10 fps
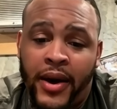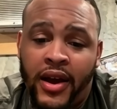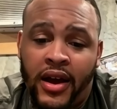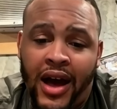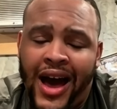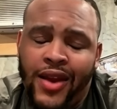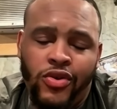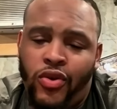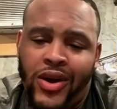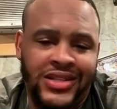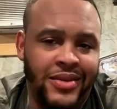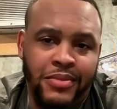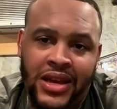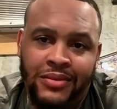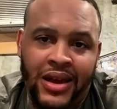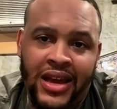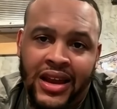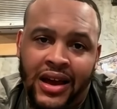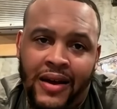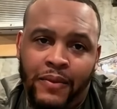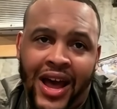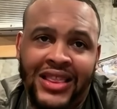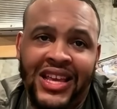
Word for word: But uh, I don't question Beane, man. Um, mm-hmm.